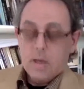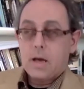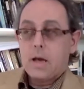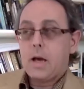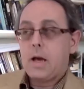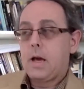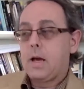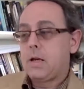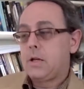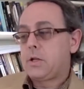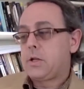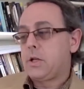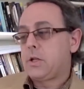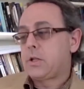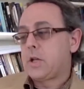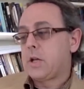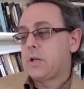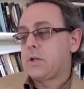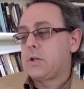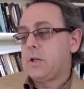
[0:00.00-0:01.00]
And she
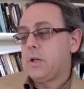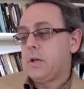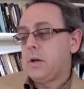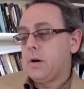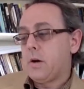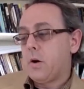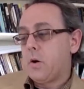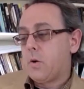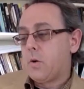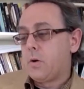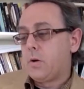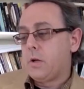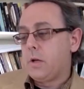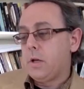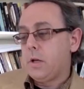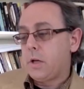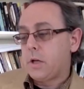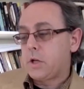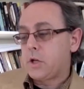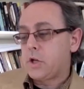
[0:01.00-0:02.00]
says the only
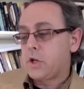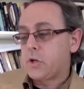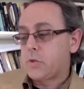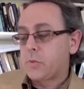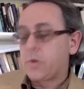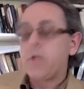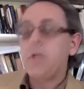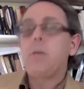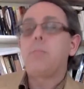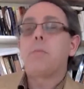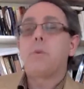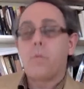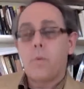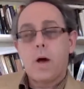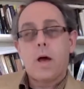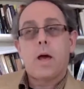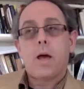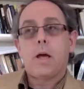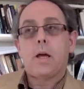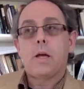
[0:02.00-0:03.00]
extreme
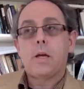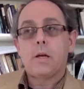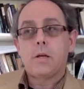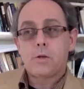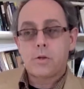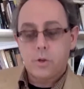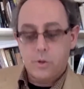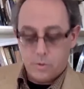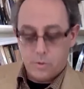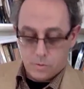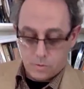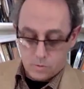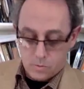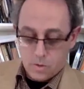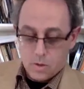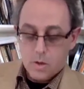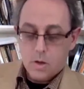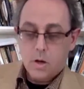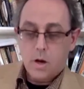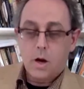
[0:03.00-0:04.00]
way to
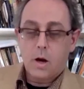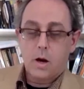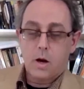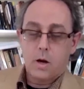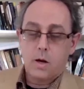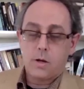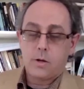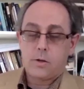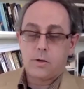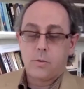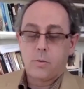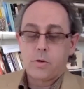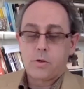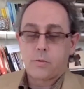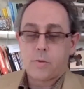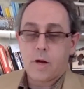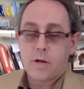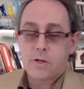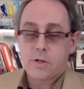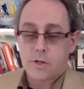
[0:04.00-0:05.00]

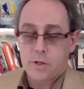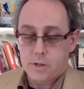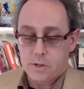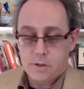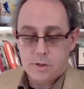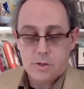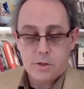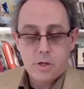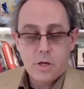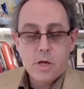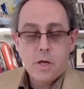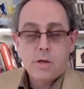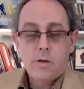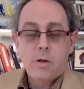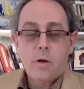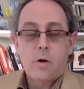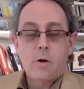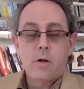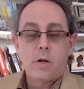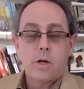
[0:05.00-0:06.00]
address this, the
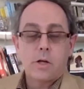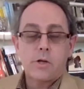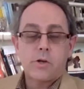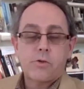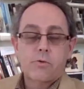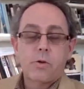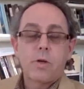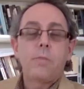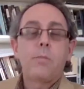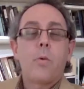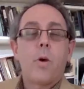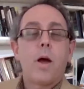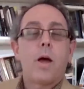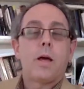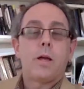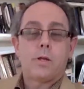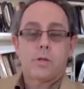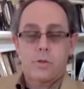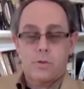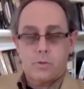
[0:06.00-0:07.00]
only extreme
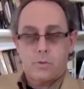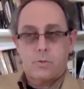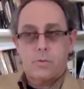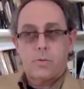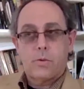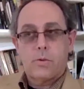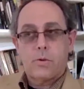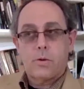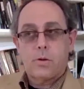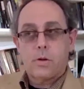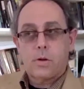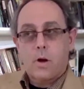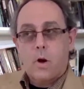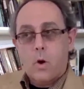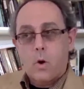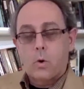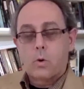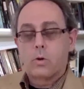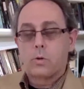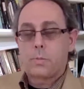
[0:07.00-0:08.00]
way to
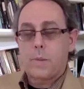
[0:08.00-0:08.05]
hold